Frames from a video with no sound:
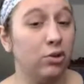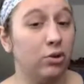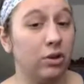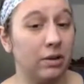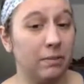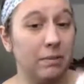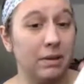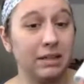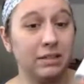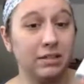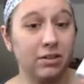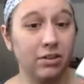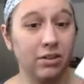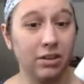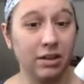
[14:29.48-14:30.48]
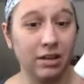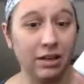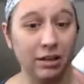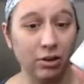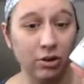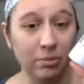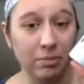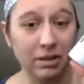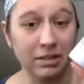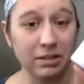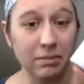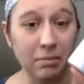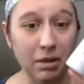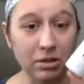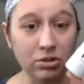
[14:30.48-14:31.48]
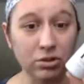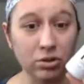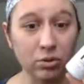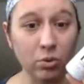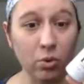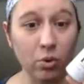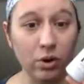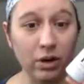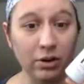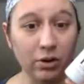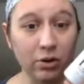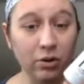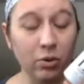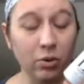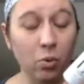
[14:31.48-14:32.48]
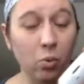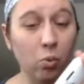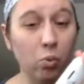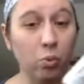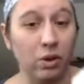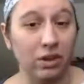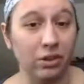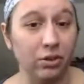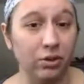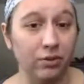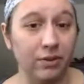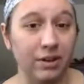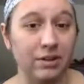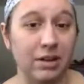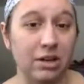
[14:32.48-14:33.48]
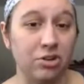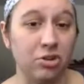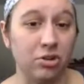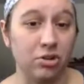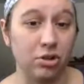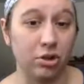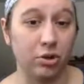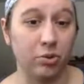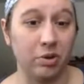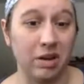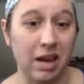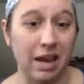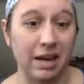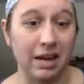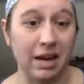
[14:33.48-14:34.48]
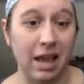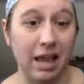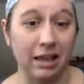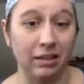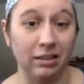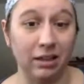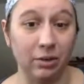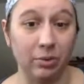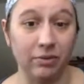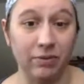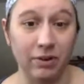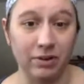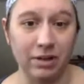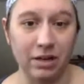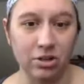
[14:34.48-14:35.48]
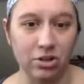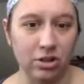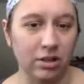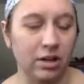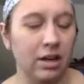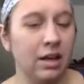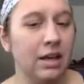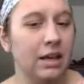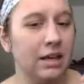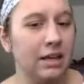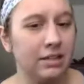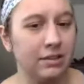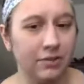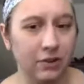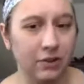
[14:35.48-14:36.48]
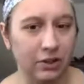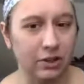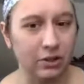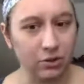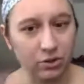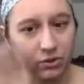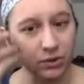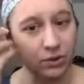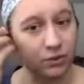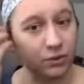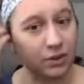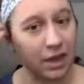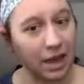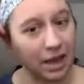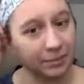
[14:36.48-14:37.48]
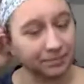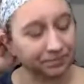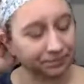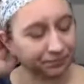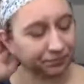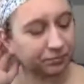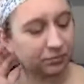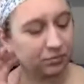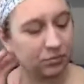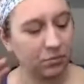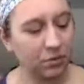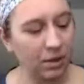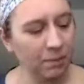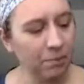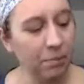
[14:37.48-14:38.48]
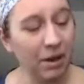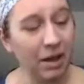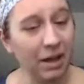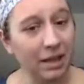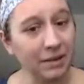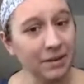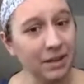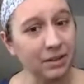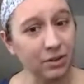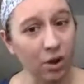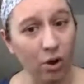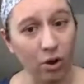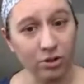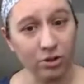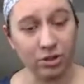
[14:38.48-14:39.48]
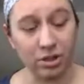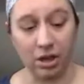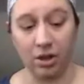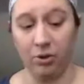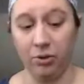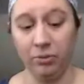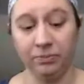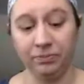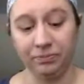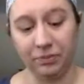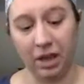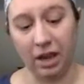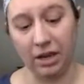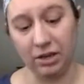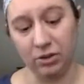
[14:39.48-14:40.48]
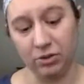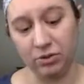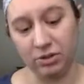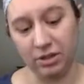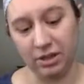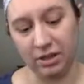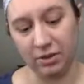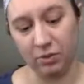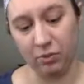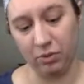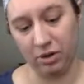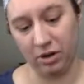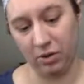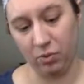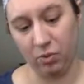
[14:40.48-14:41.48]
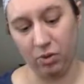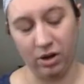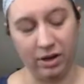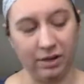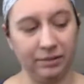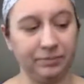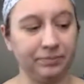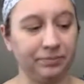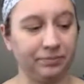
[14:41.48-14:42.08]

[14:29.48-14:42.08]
you can mix the Must Do oil with your foundation to create a liquid foundation. It's very useful for that. But it's also, I use it when I want